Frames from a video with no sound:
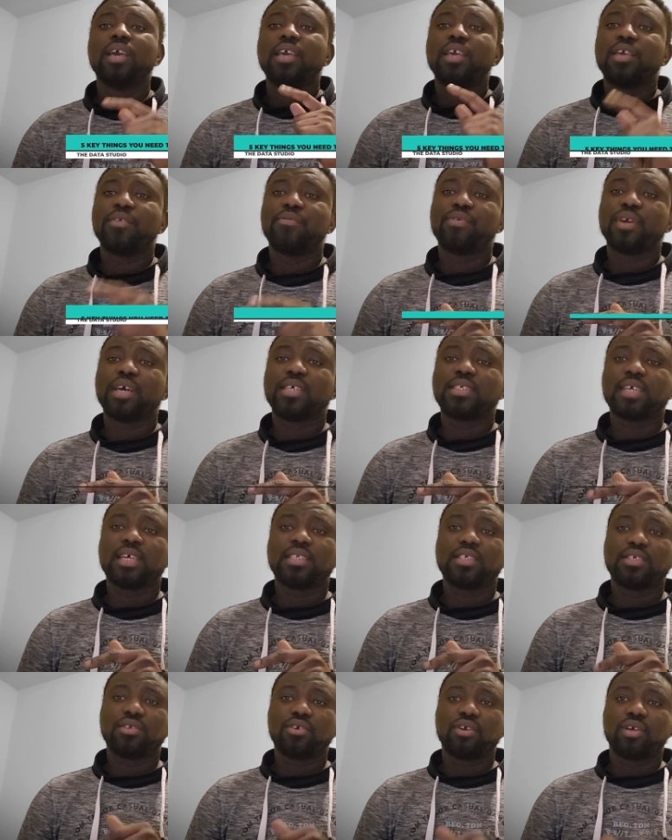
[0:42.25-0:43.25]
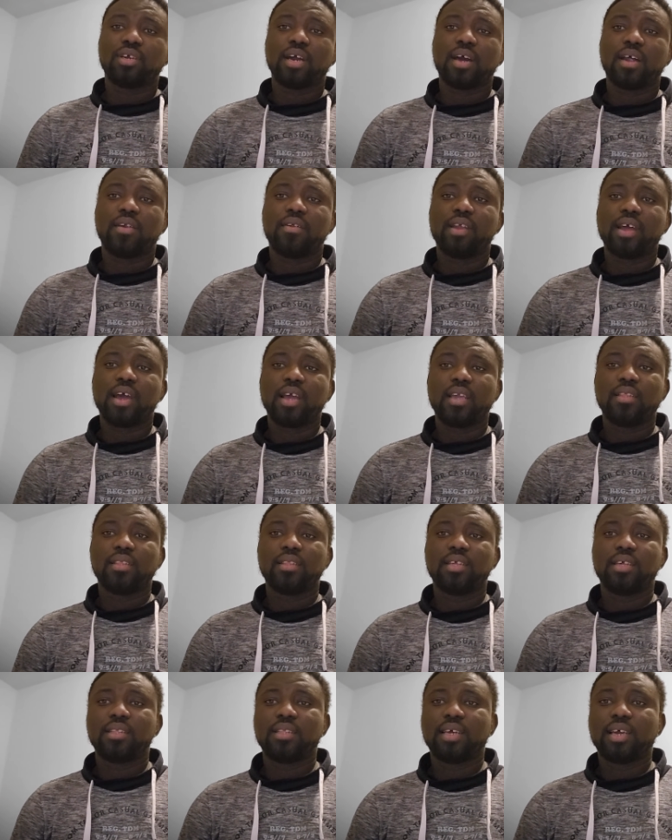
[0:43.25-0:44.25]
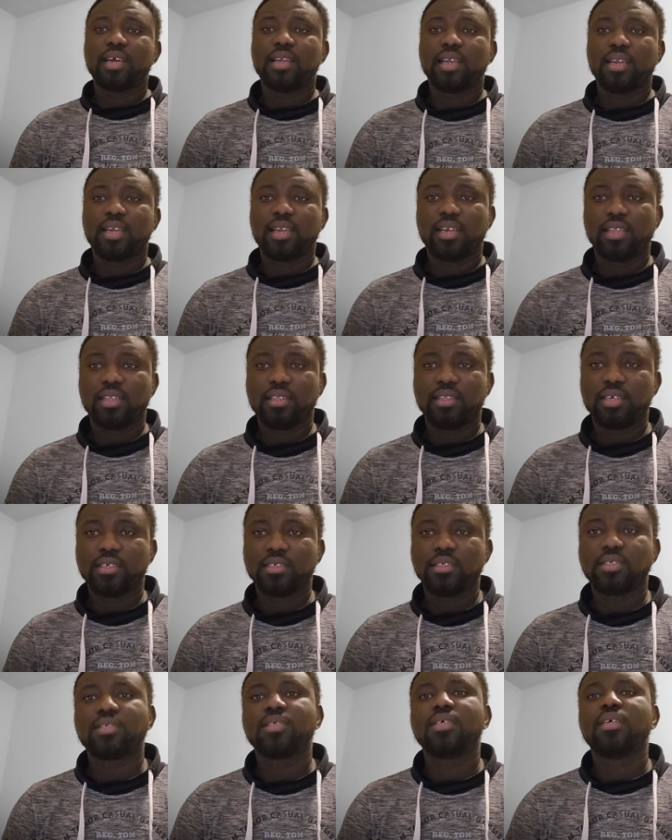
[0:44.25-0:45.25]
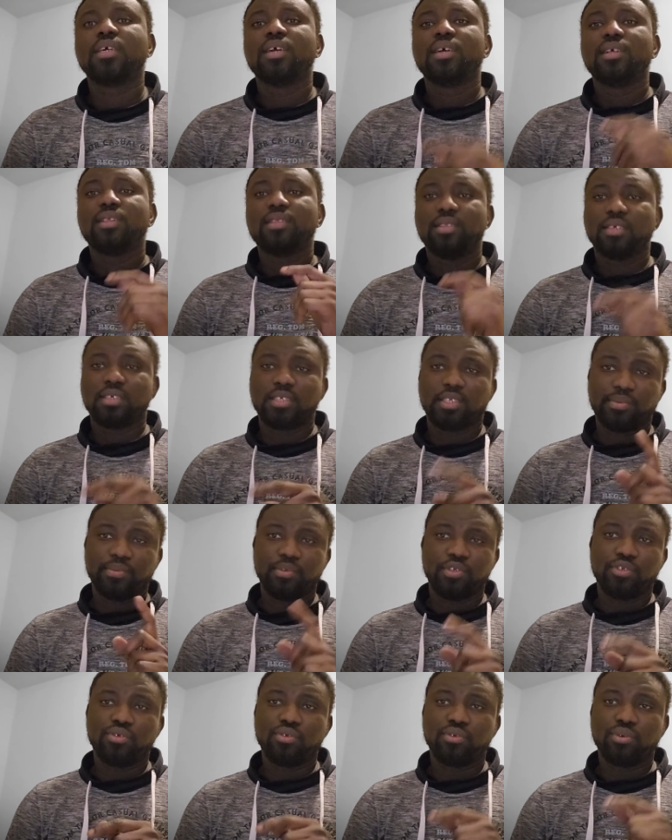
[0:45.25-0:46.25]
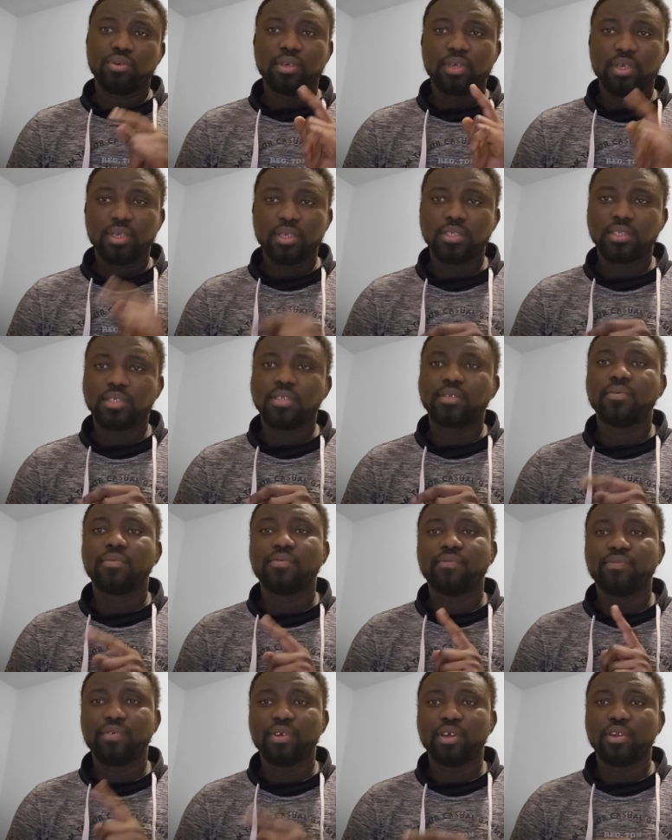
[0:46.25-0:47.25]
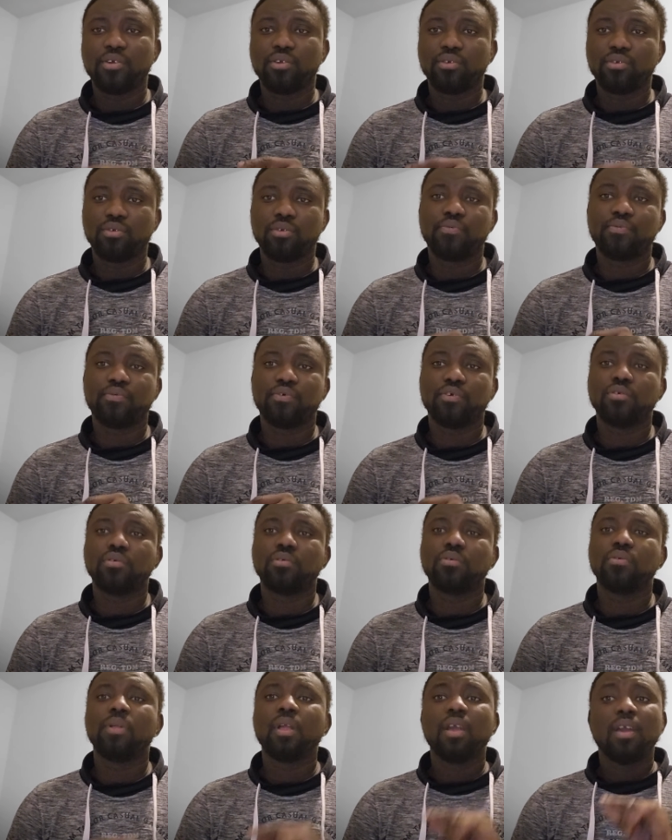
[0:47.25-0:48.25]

If you are starting your career in data and analytics, this video is very good for you.